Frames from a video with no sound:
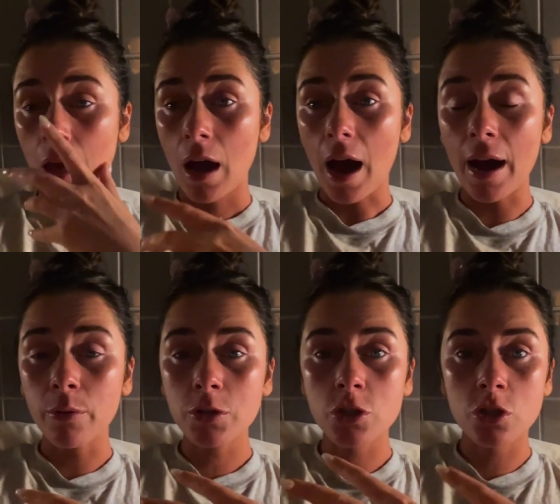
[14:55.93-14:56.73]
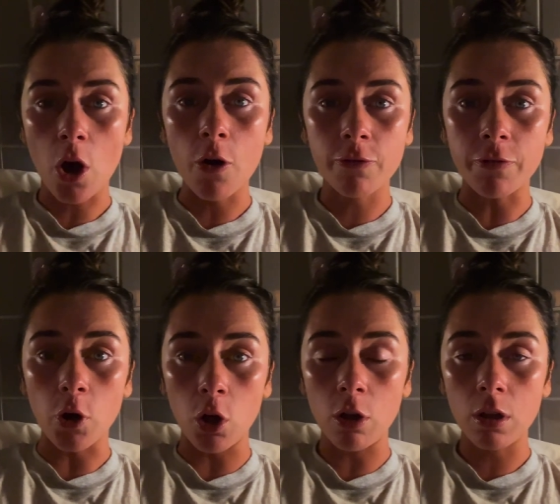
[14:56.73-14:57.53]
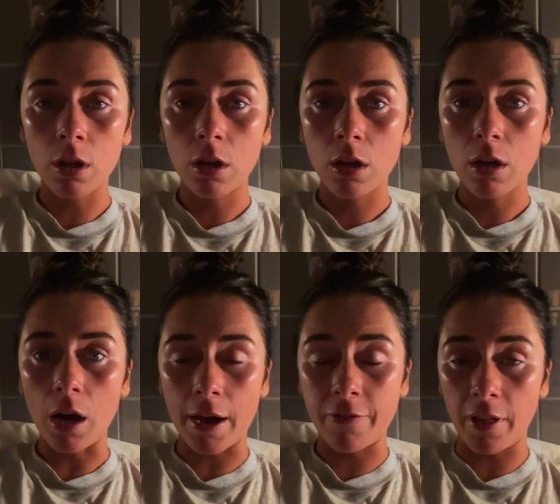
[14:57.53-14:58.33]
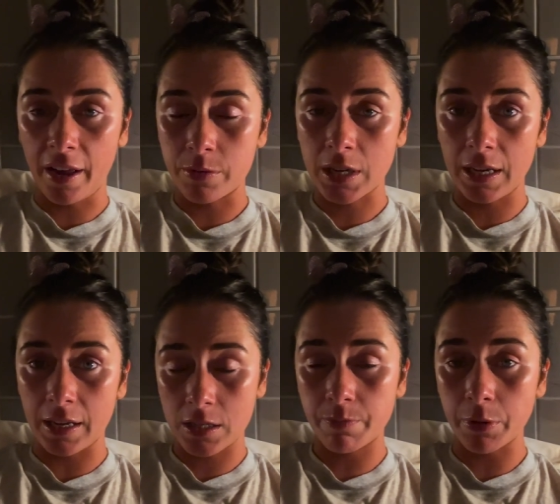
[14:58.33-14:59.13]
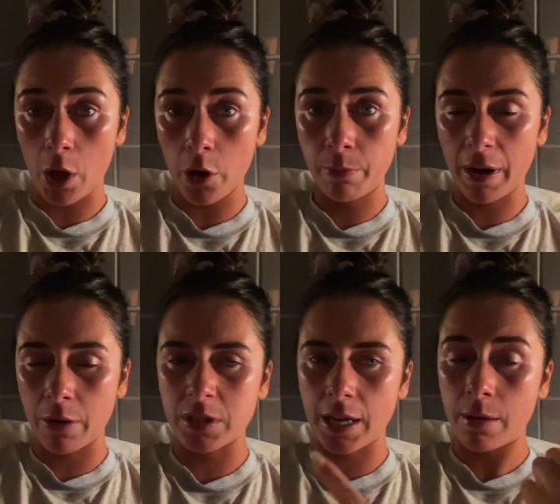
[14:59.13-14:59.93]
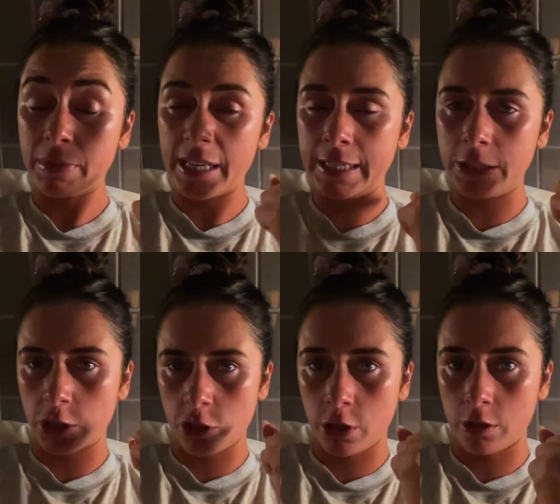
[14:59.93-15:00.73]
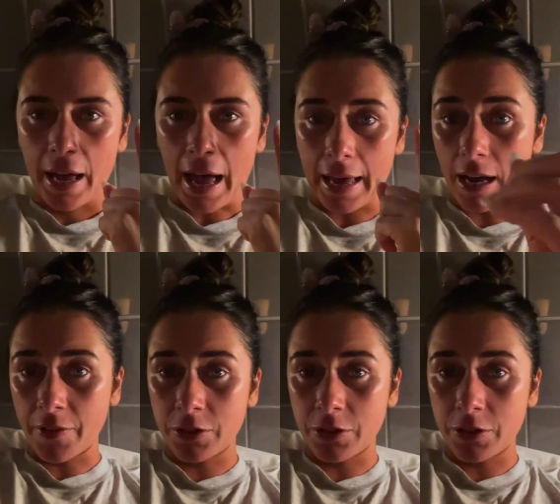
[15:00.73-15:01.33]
I was so full. I felt like I was gonna explode, but I was like, I'm getting dessert. I got the